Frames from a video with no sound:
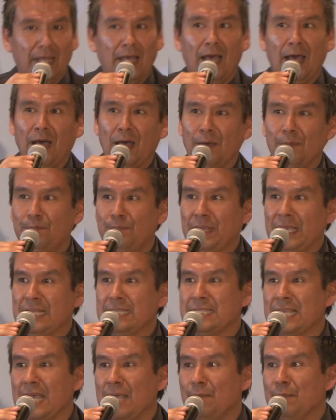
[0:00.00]
Uh,
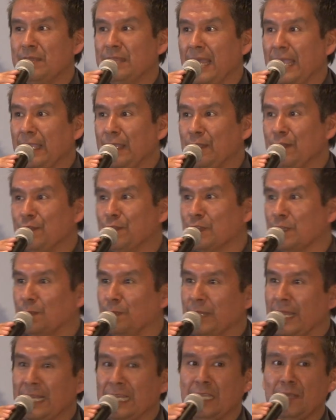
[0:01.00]
big time thank you for the
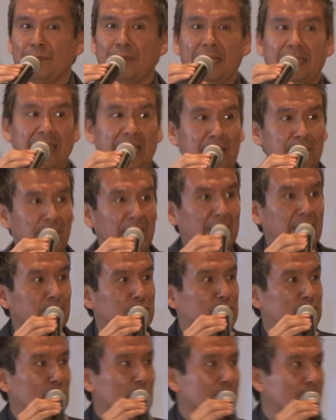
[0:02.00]
planning committee. They met, I'm
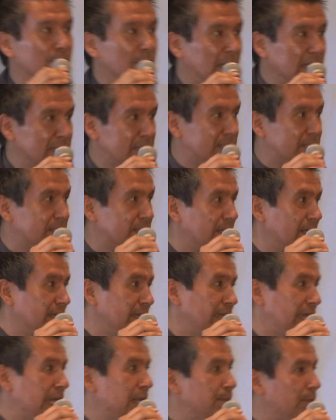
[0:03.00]
sure, months
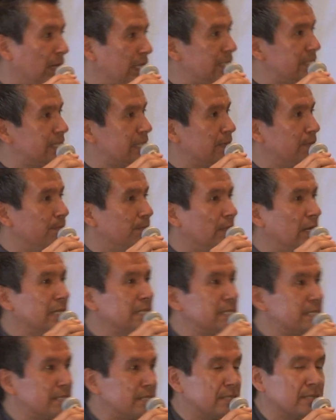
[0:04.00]
and months and
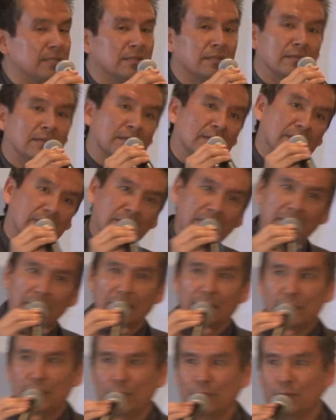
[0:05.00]
months
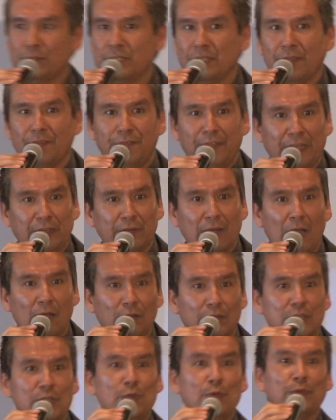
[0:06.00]
to, to figure
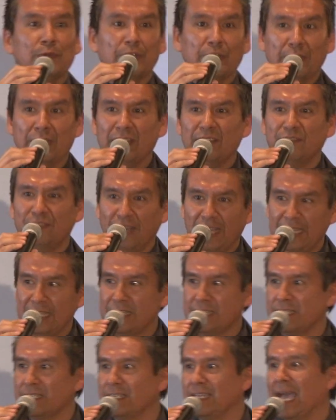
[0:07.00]
out who they're going to
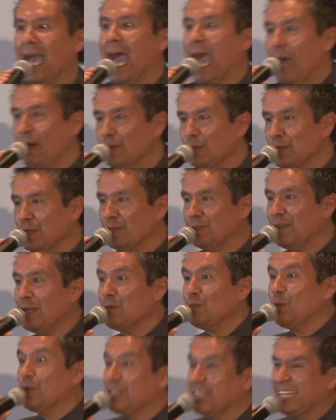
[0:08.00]
invite, how they're going to
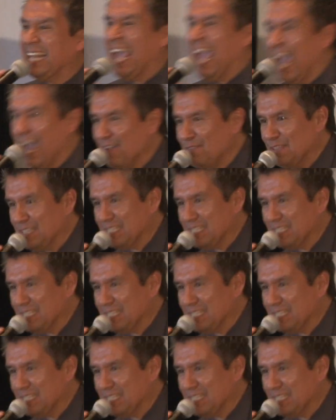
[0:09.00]
invite, where they're going to have